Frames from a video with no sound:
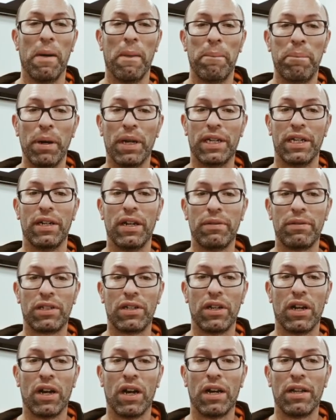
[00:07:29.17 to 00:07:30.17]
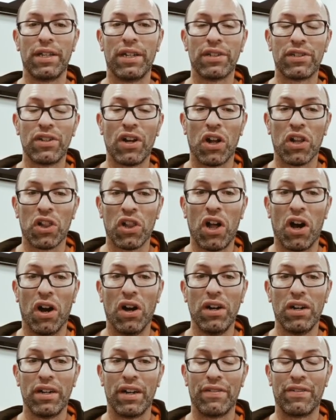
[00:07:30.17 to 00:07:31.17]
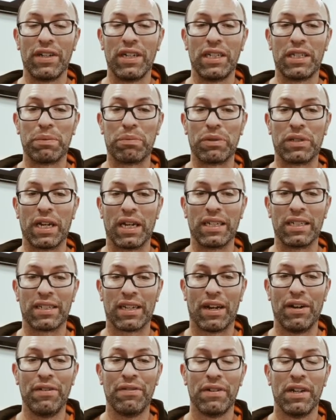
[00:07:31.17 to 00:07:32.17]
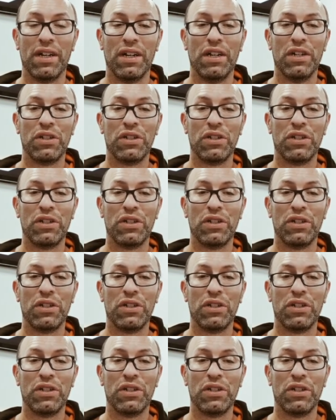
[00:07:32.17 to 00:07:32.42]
But there's not a lot if you need to protect yourself.